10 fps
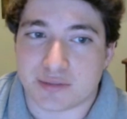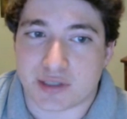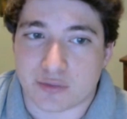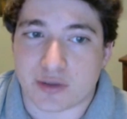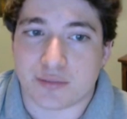
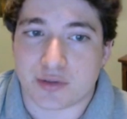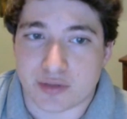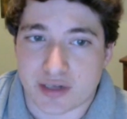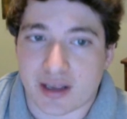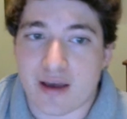can win
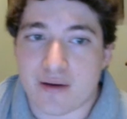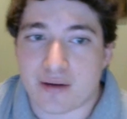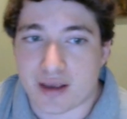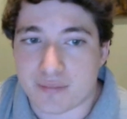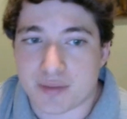between the
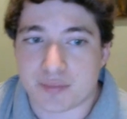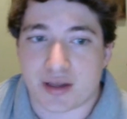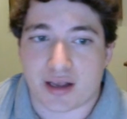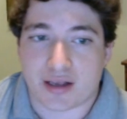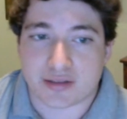Gambit
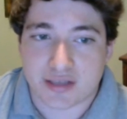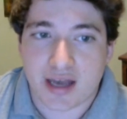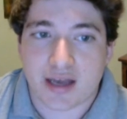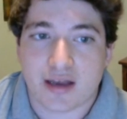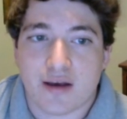playing
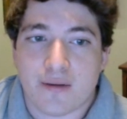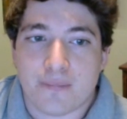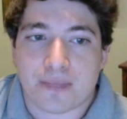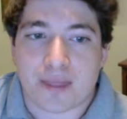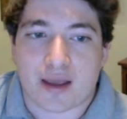SK
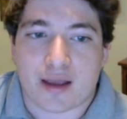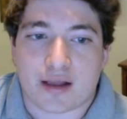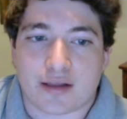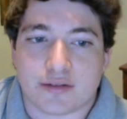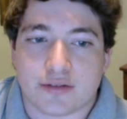
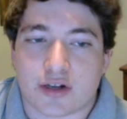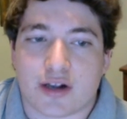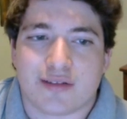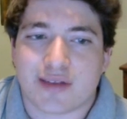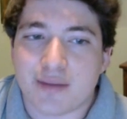and
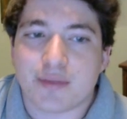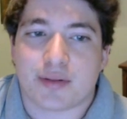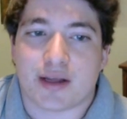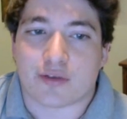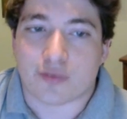Gambit
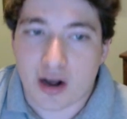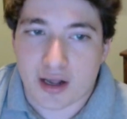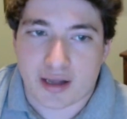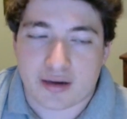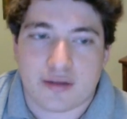playing
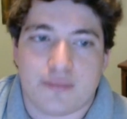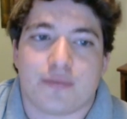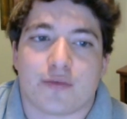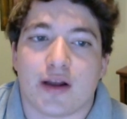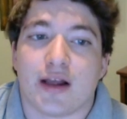Rocket,
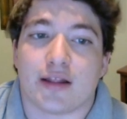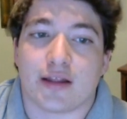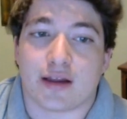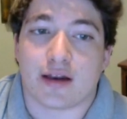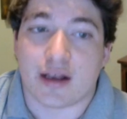right, and
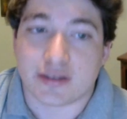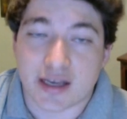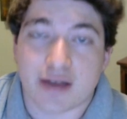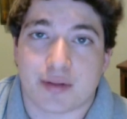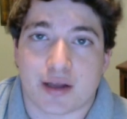then
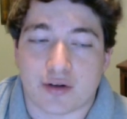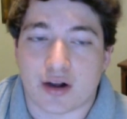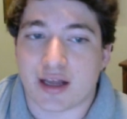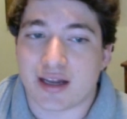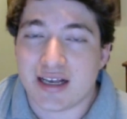SK playing
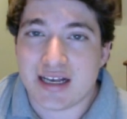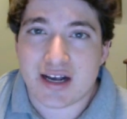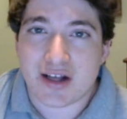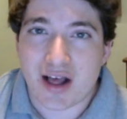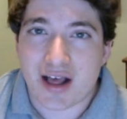Rocket.
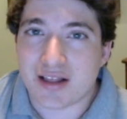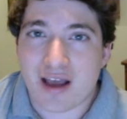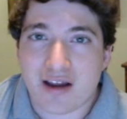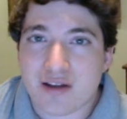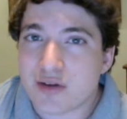
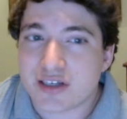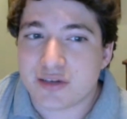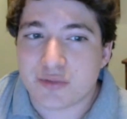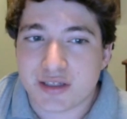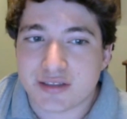Anyone
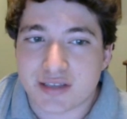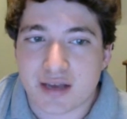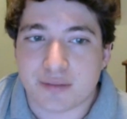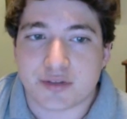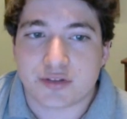can win these
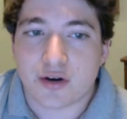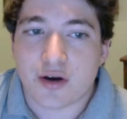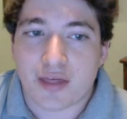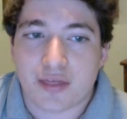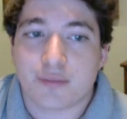games. So
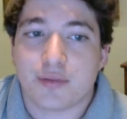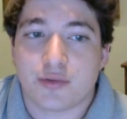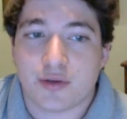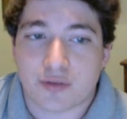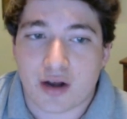I think
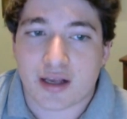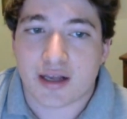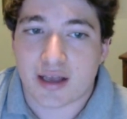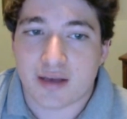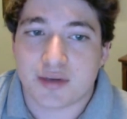between
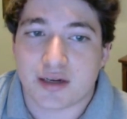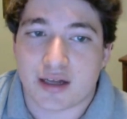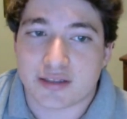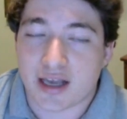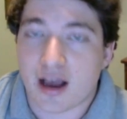Rocket, Gambit,
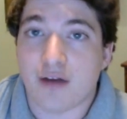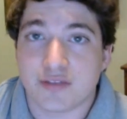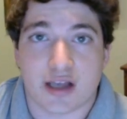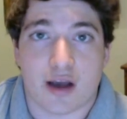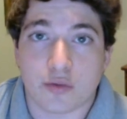and SK,
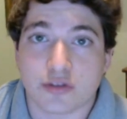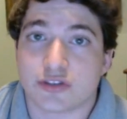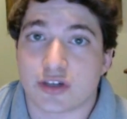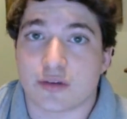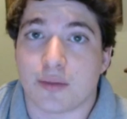obviously I wouldn't
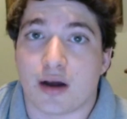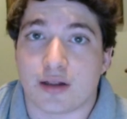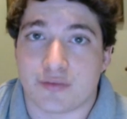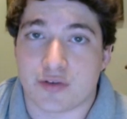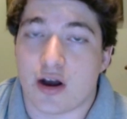start them
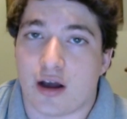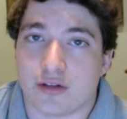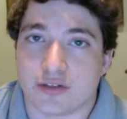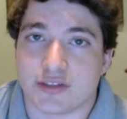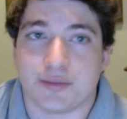if you're
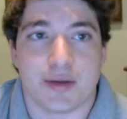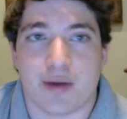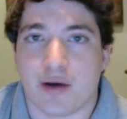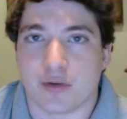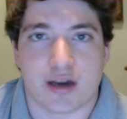on the same team.
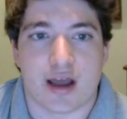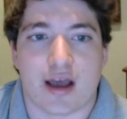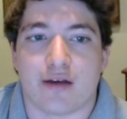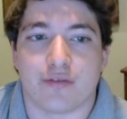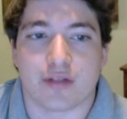I wouldn't
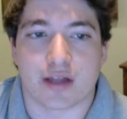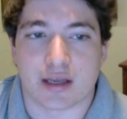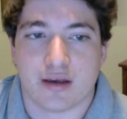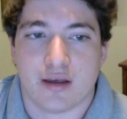have like